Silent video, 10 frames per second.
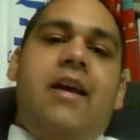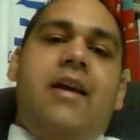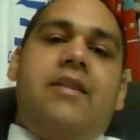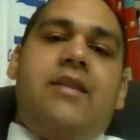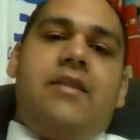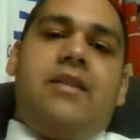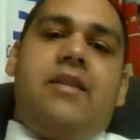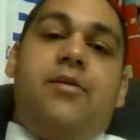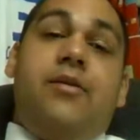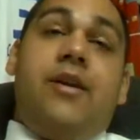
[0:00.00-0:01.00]
says that
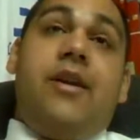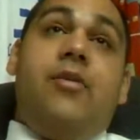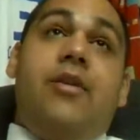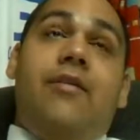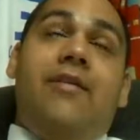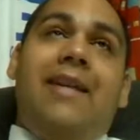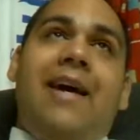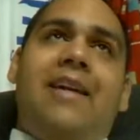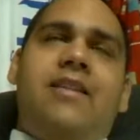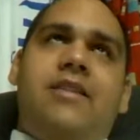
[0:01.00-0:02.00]
he would have
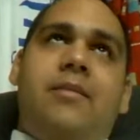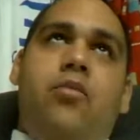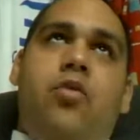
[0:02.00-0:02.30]
liked to see more